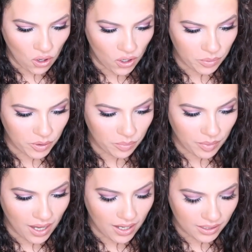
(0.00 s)
charmer
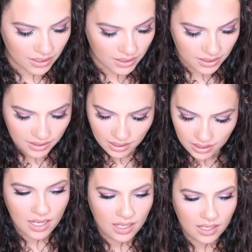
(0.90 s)
box,
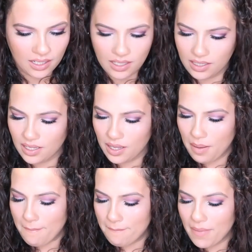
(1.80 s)

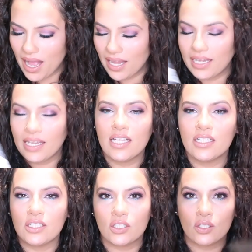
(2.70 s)
my,
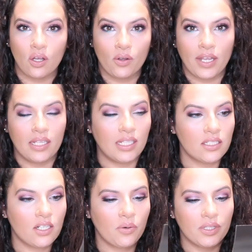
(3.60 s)
okay,
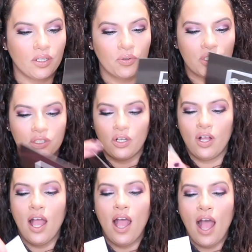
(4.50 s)
let's start with the original.